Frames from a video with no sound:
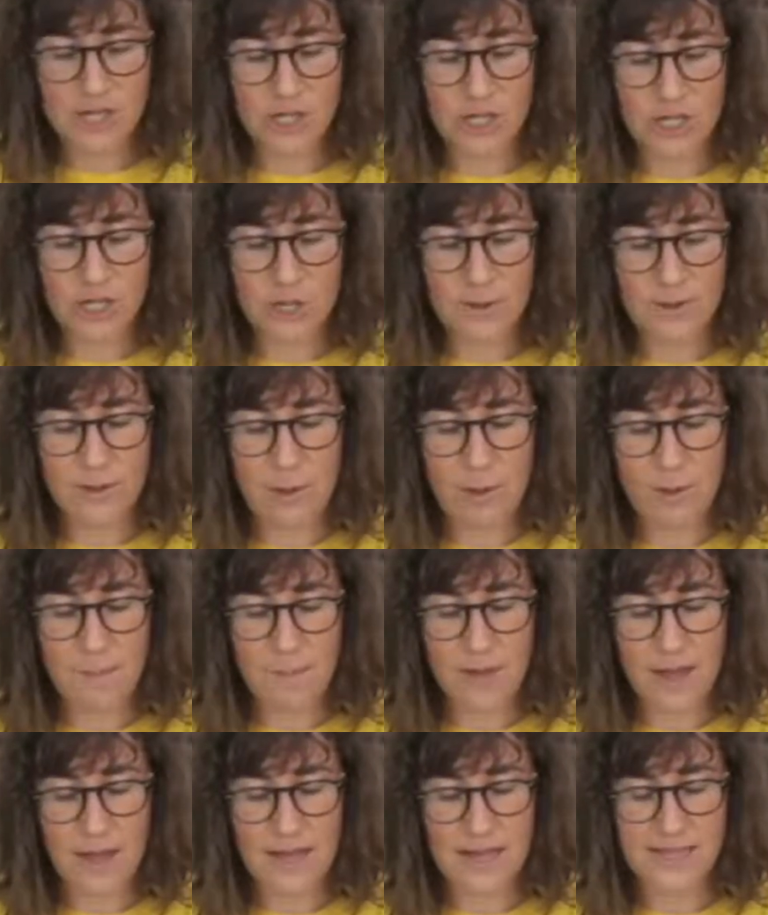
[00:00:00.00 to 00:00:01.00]
to do that one
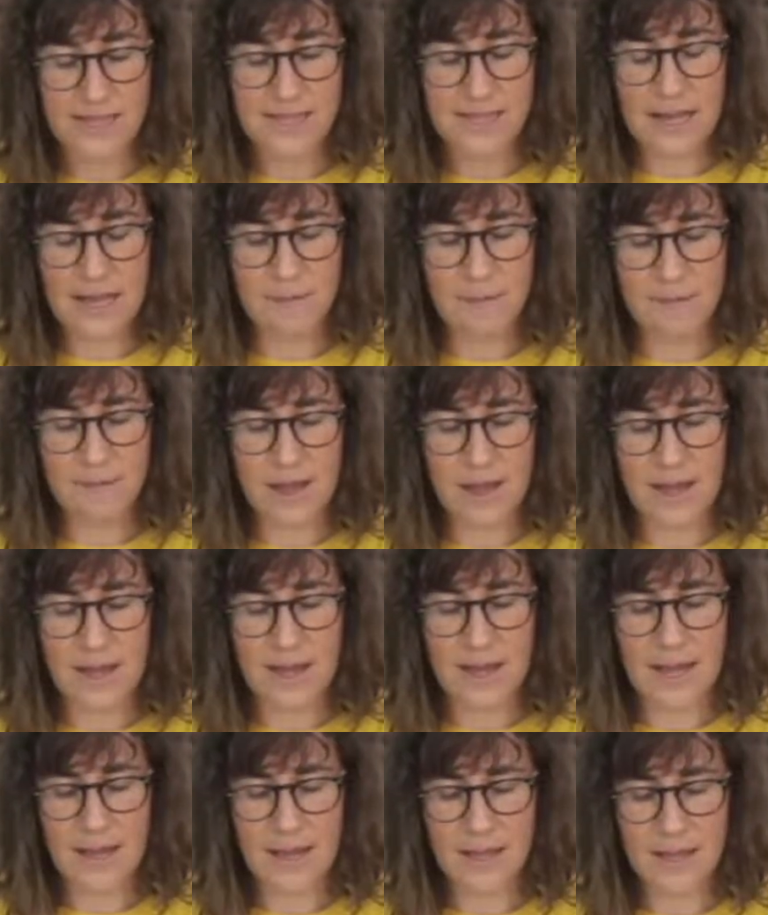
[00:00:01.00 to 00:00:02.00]
by herself
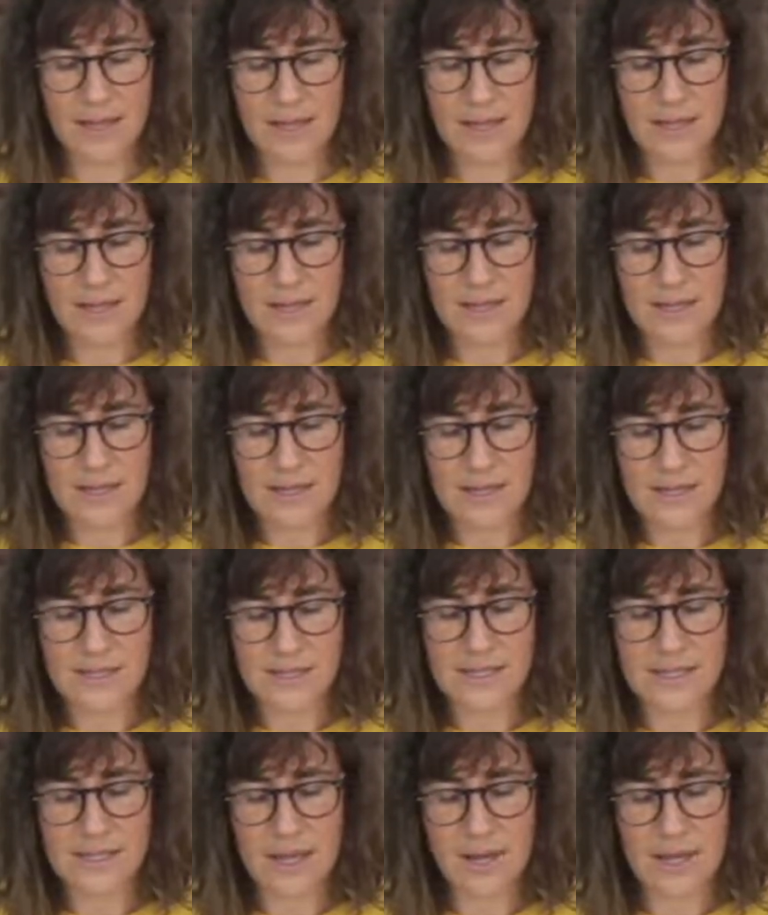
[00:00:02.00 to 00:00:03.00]
earlier.
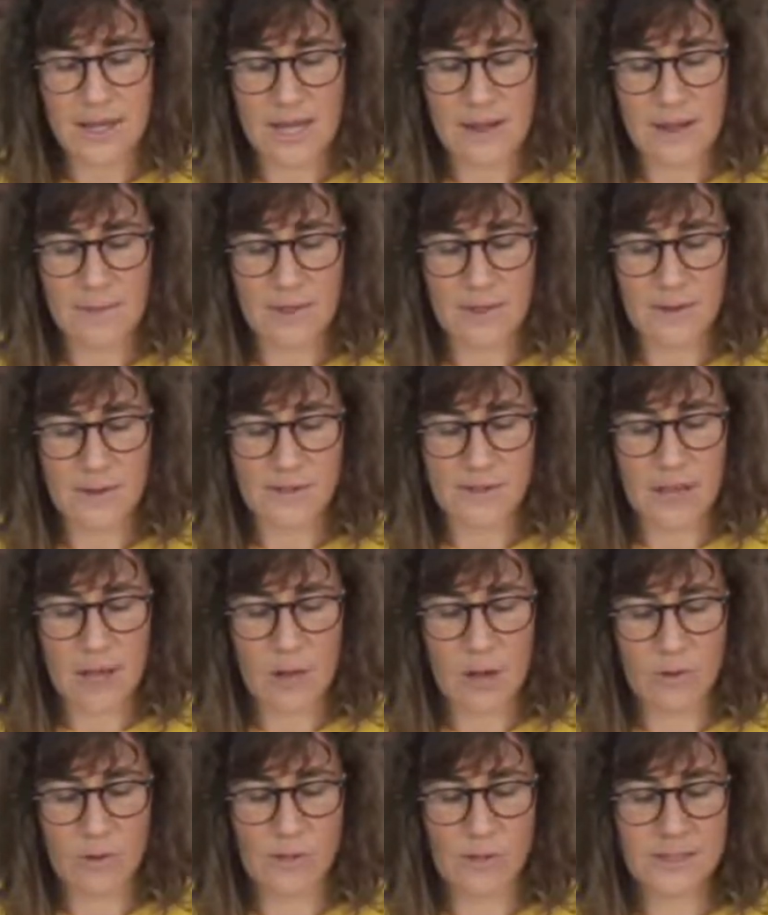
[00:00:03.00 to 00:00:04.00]
So keep those
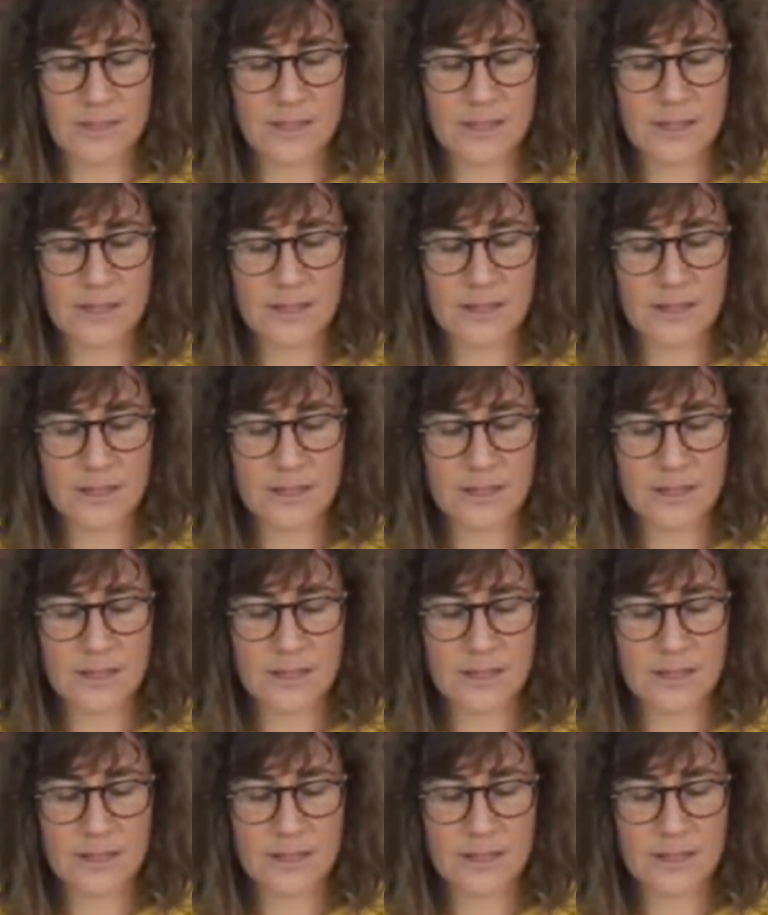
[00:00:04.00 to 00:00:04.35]
holes